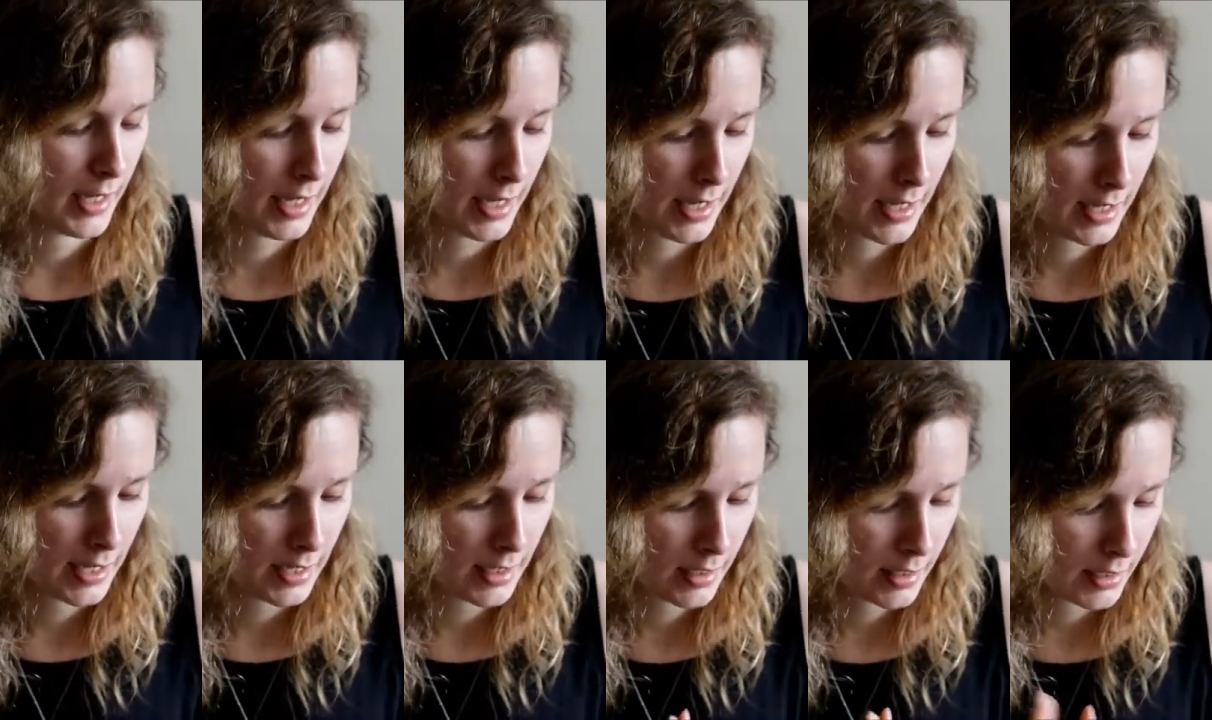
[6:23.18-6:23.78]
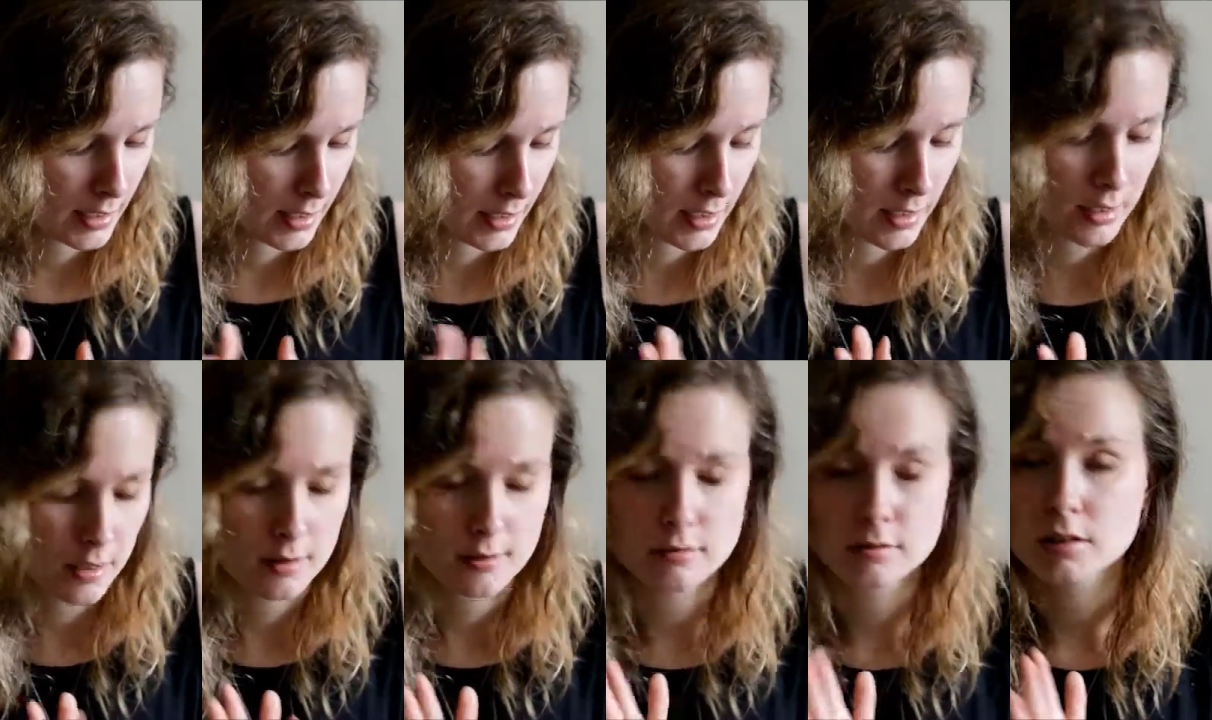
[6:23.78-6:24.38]

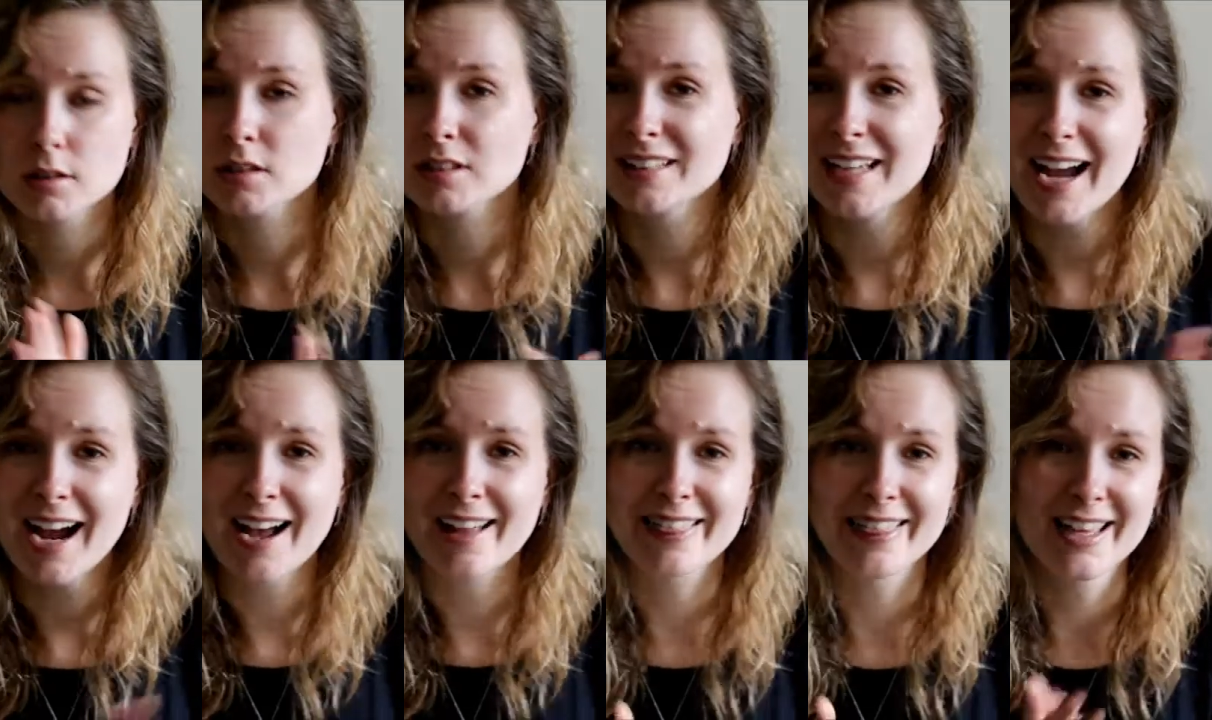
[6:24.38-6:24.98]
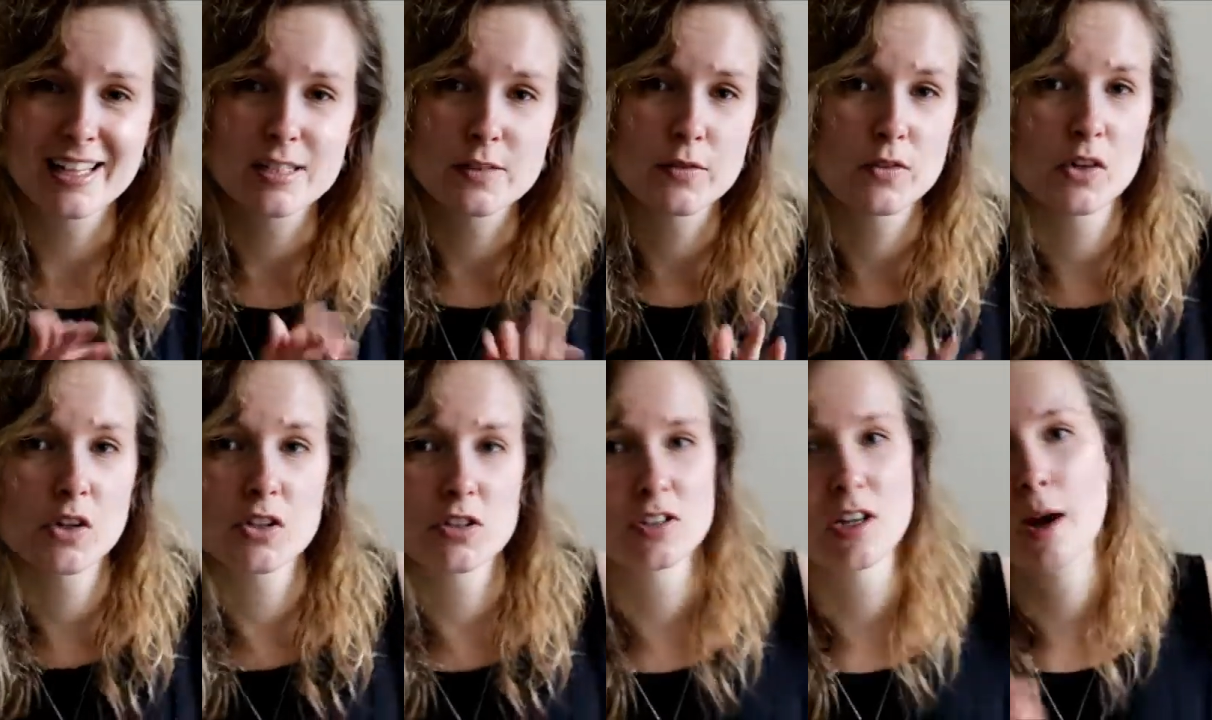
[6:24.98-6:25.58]
And yeah, thanks
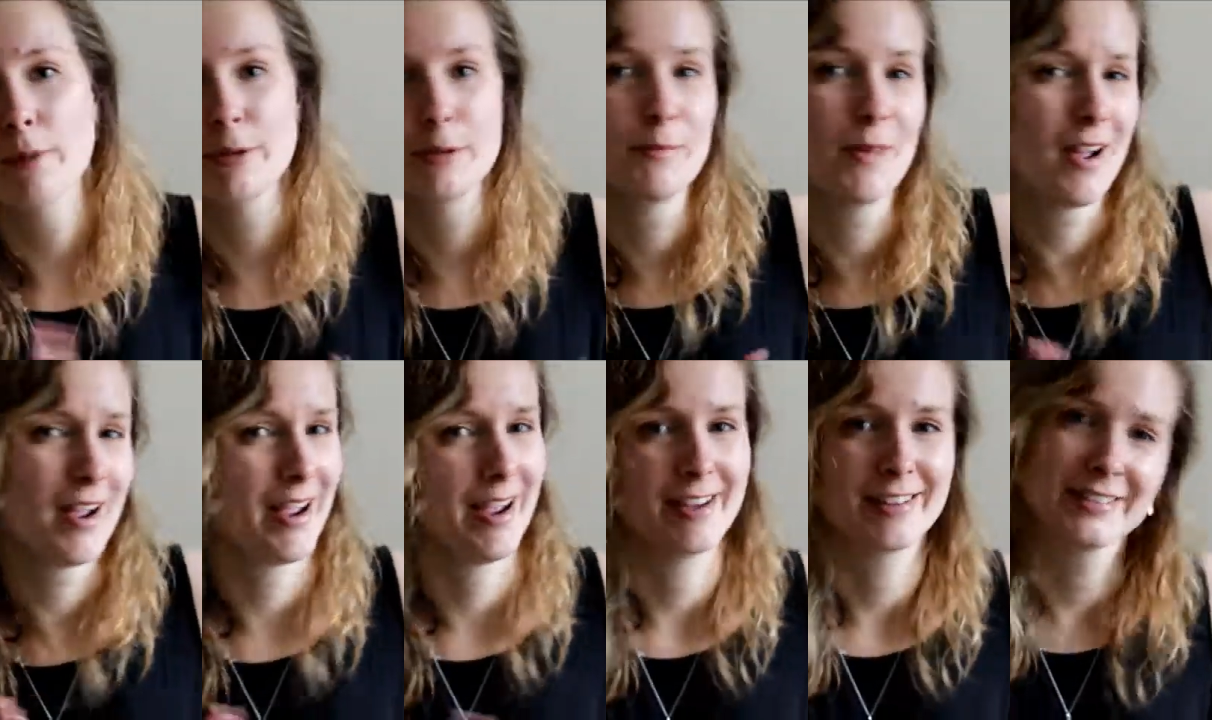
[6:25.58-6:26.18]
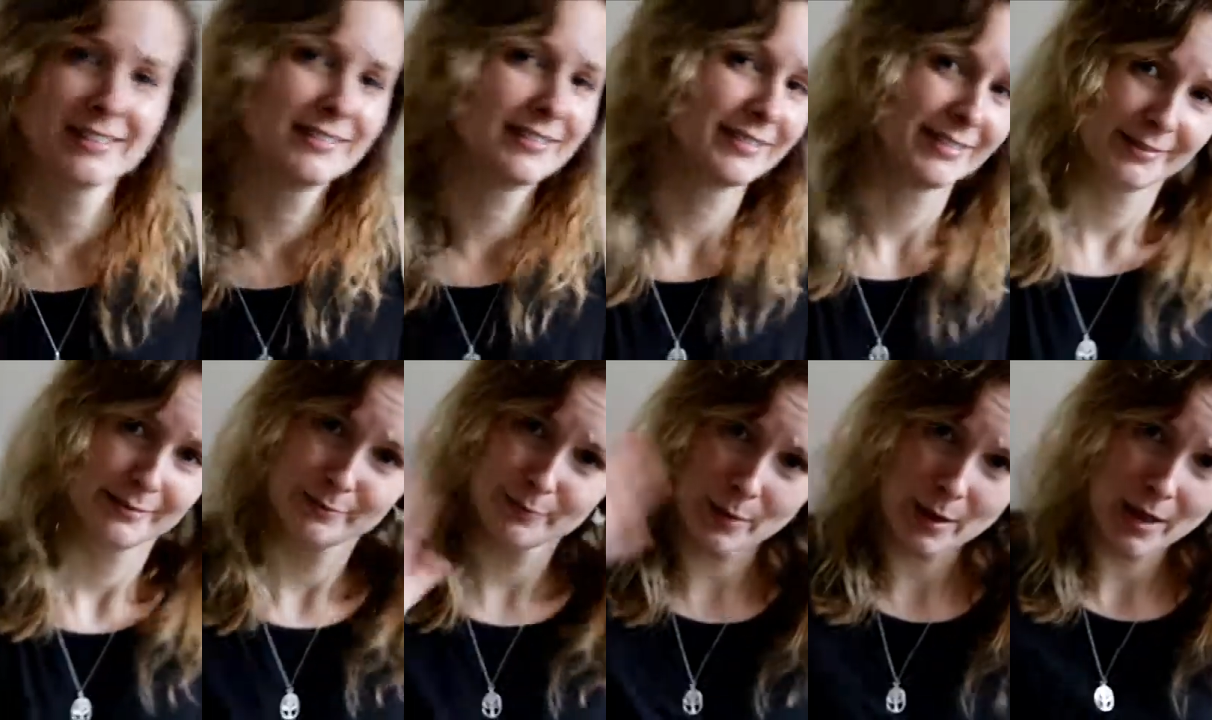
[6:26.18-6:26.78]
for stopping by.
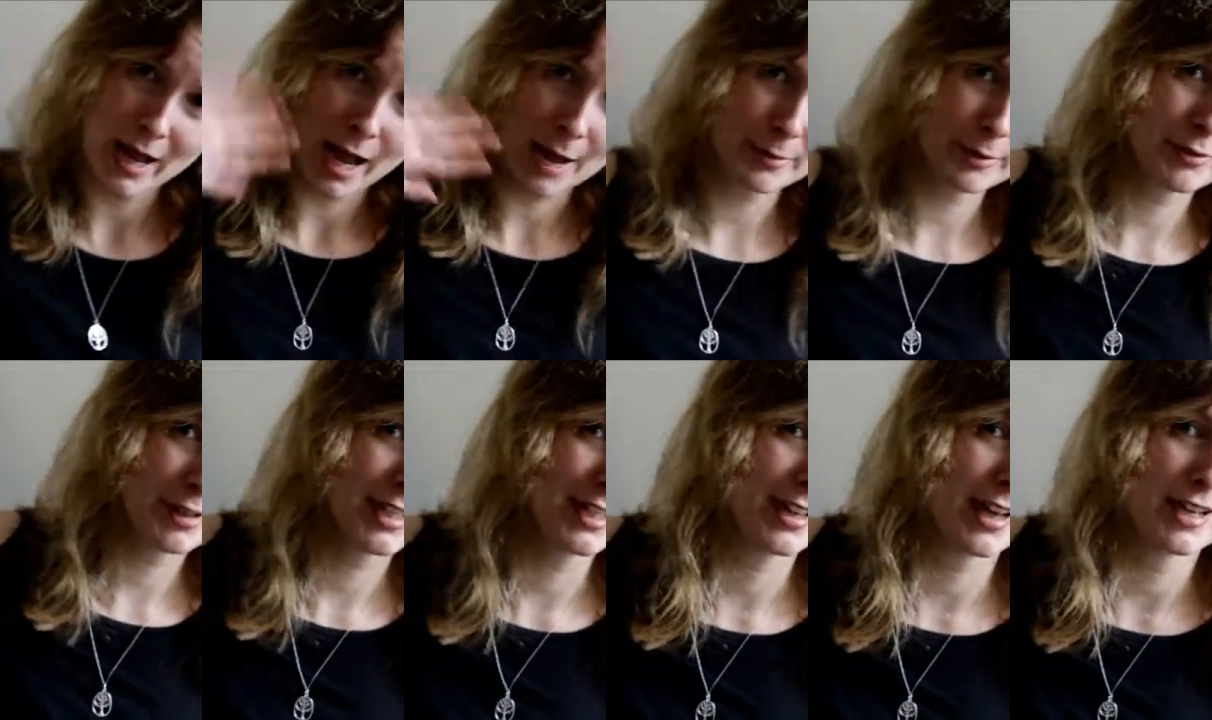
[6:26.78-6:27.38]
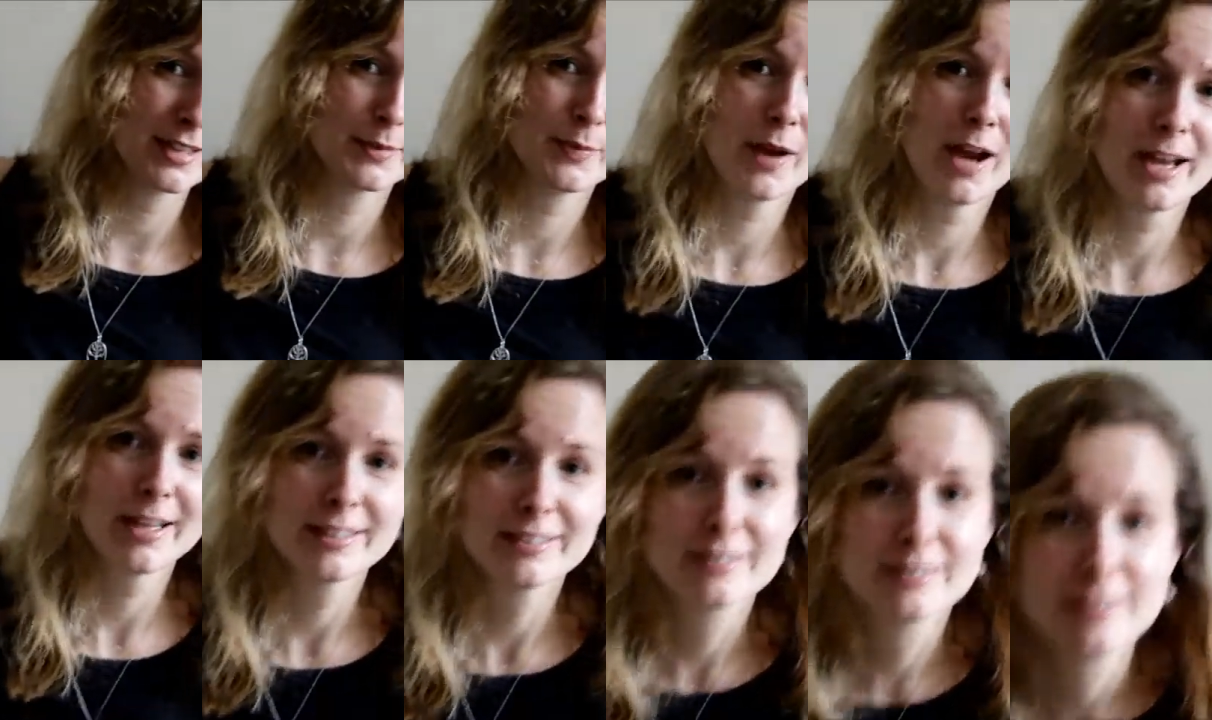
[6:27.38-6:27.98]
Happy reading, guys. Bye!